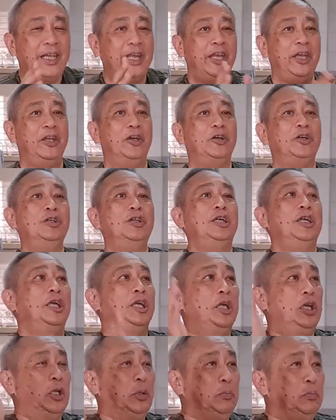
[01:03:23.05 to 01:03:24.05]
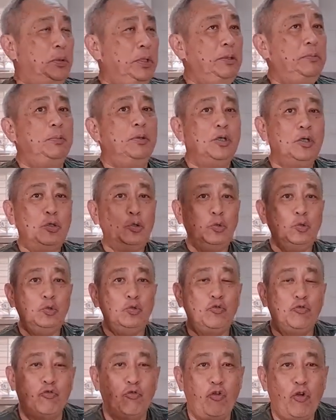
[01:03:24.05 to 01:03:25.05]
you know, people
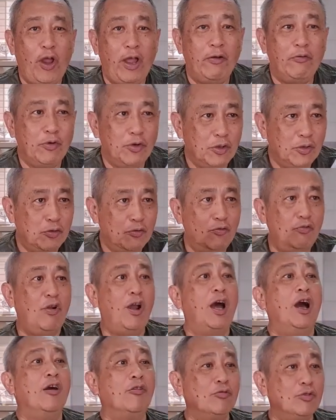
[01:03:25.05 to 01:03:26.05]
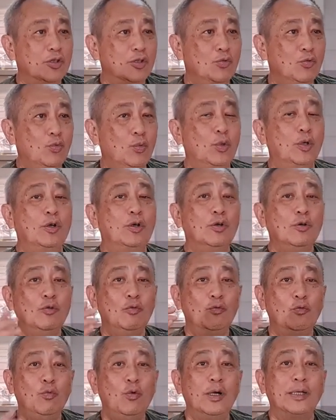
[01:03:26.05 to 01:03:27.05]
who travel around the
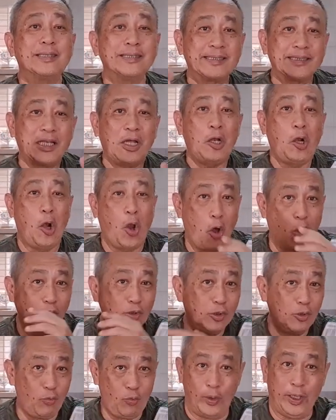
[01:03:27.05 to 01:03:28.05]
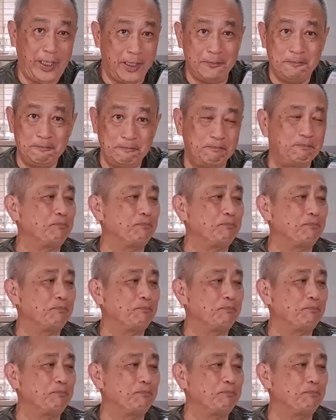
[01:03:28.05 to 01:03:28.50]
world works along the way.